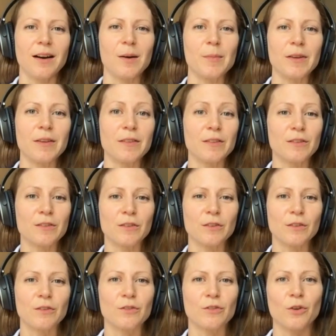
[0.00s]
is
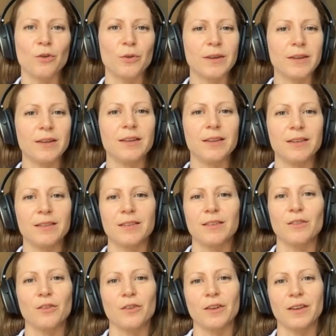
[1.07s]
so key
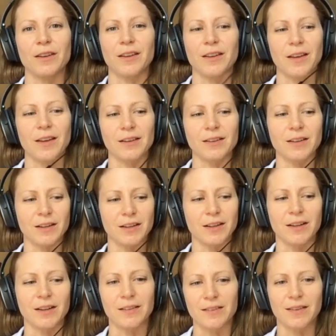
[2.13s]
to looking and getting
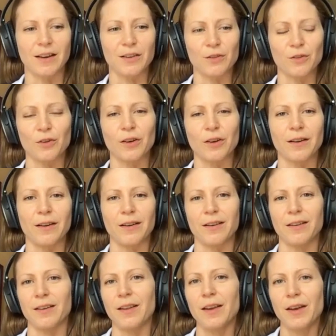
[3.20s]
an inside look
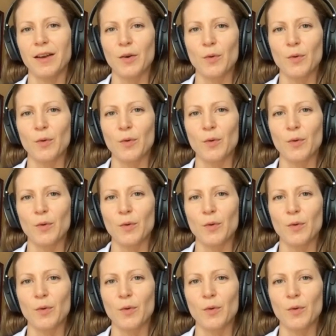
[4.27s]
on